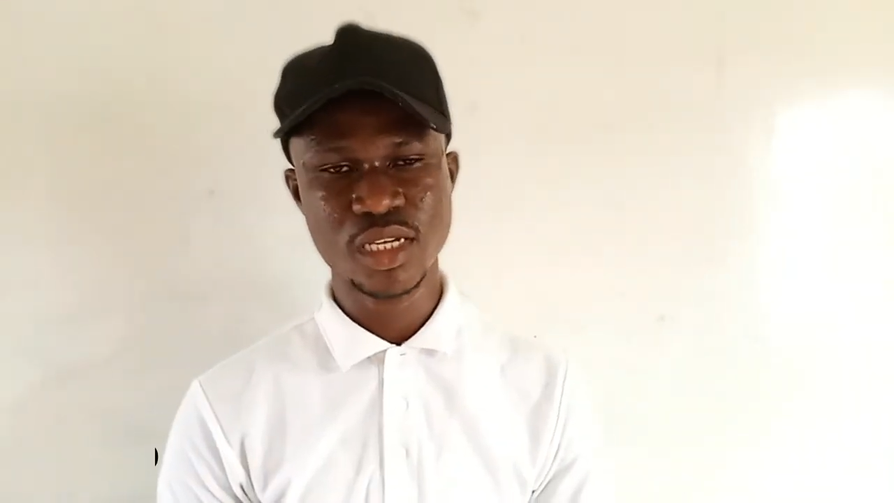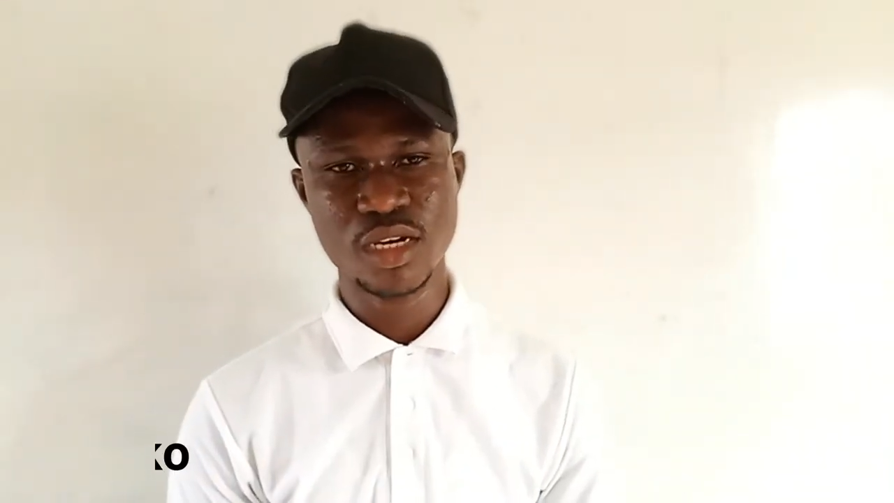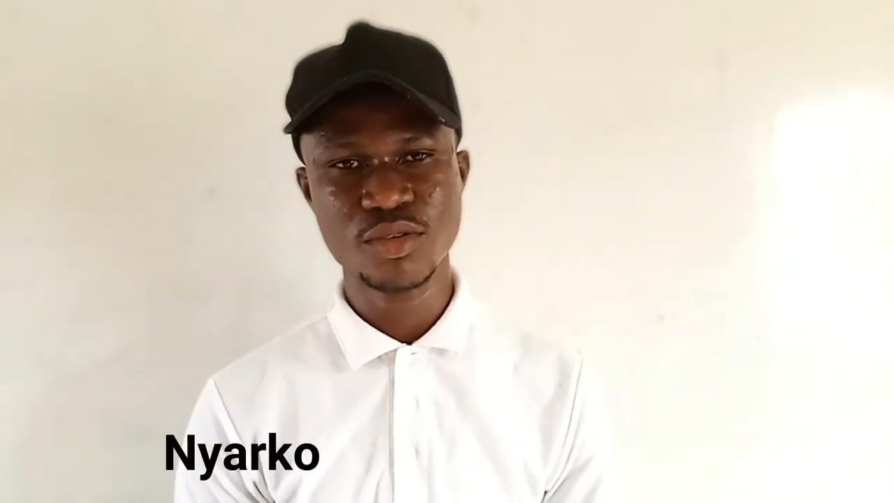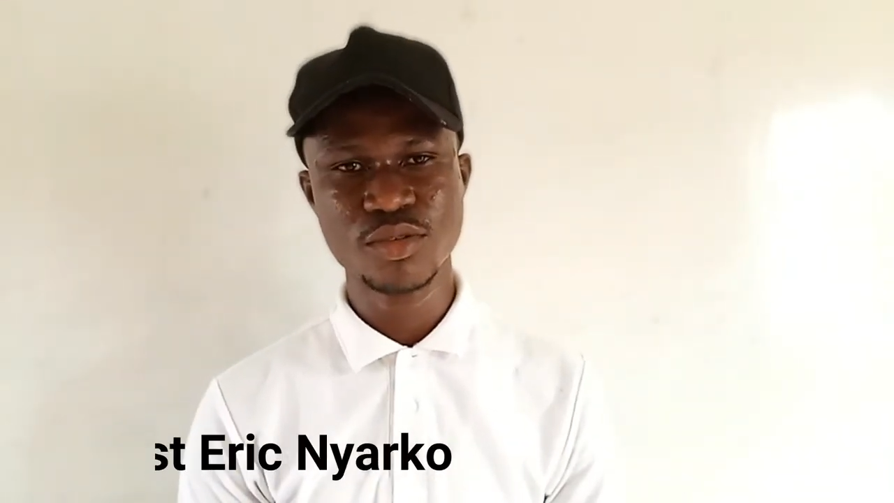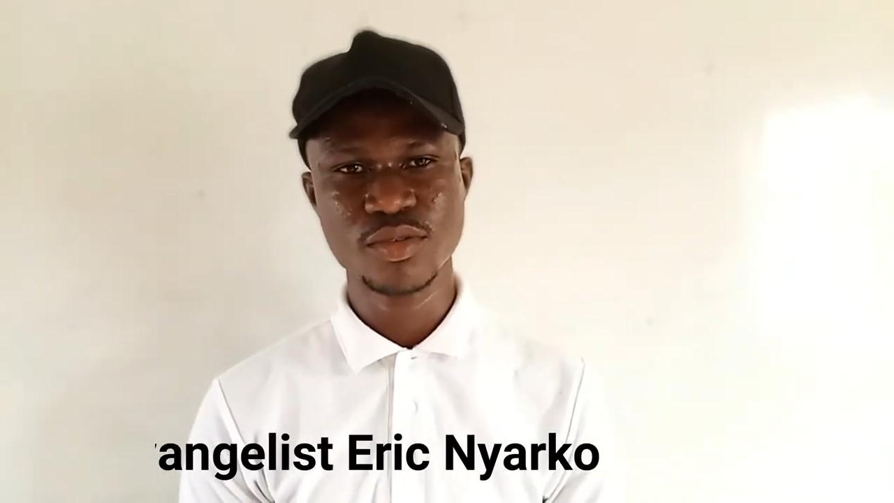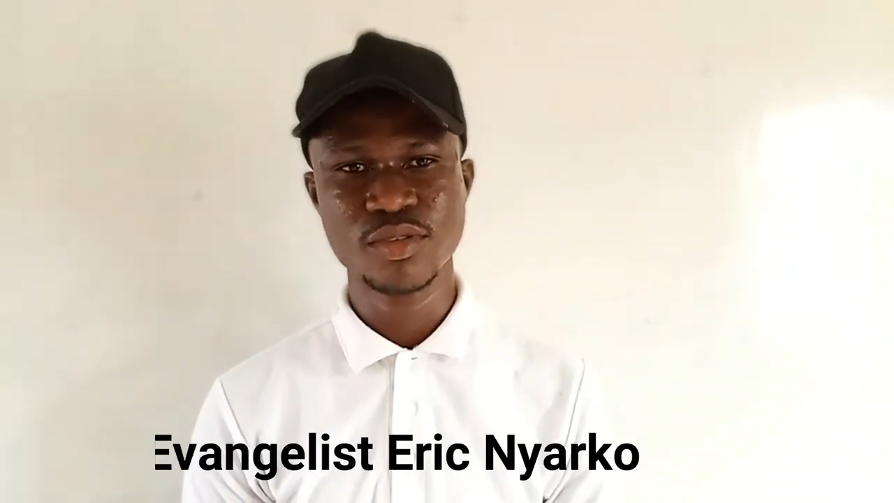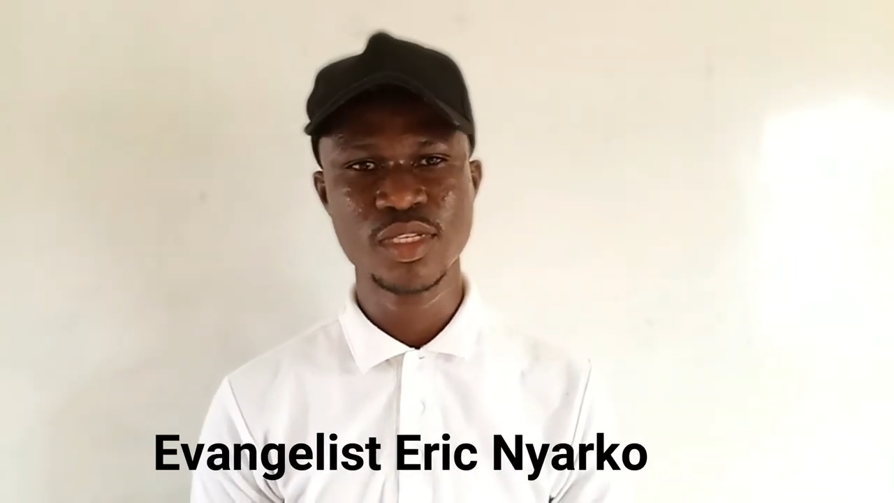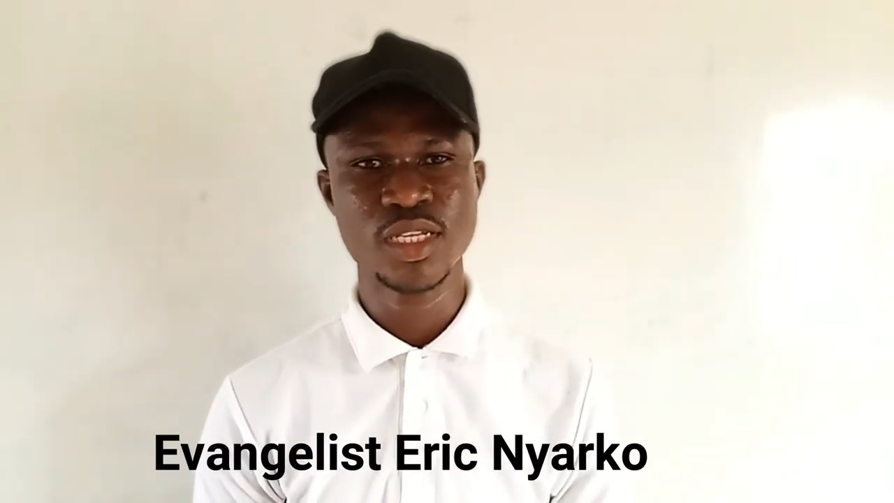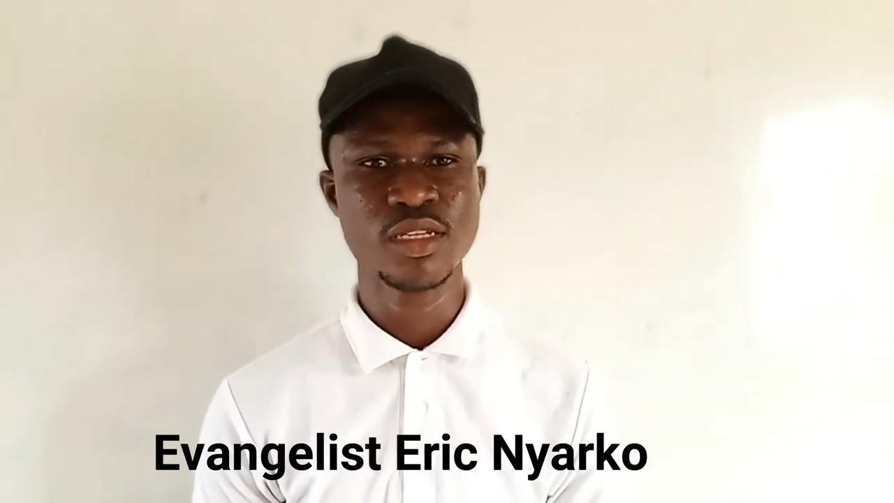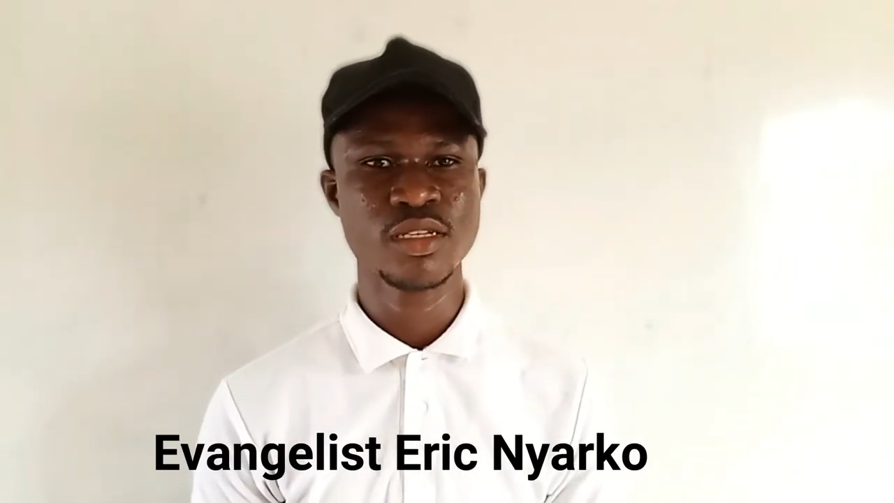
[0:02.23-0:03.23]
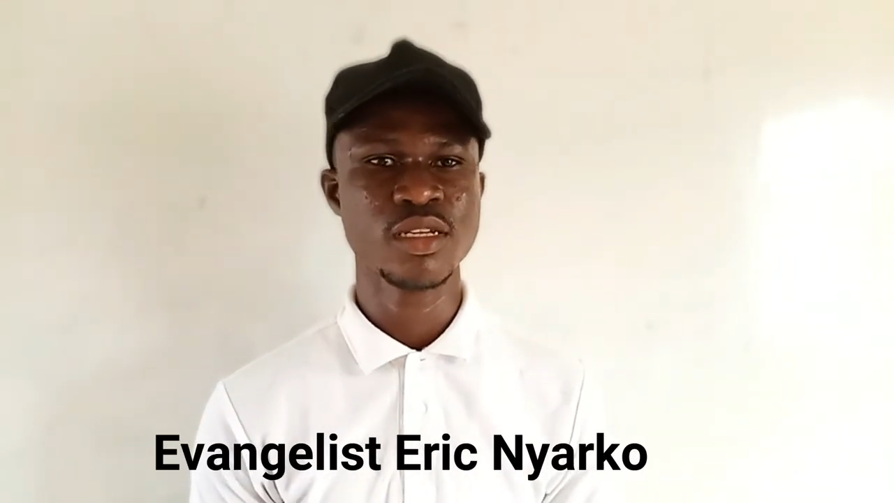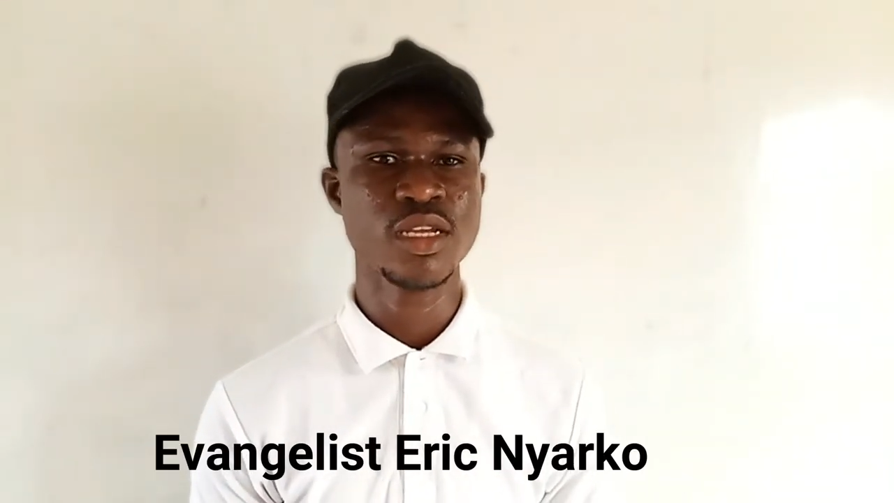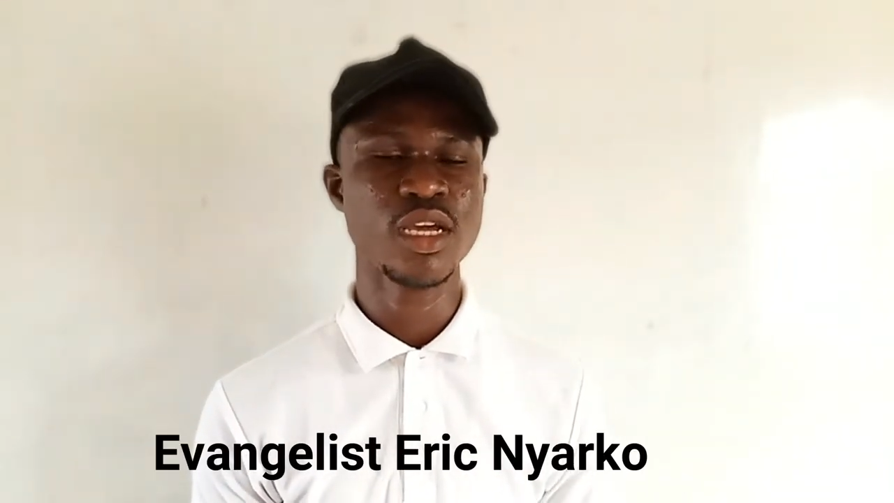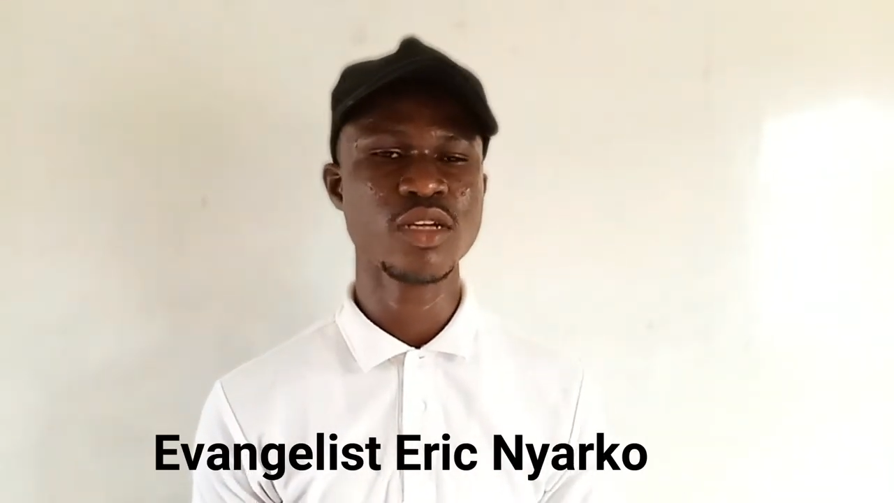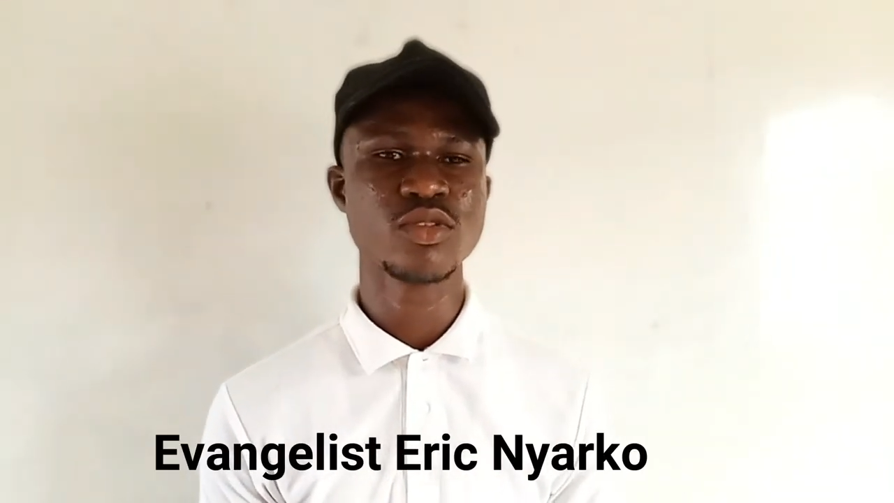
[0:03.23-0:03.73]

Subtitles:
Nyarko,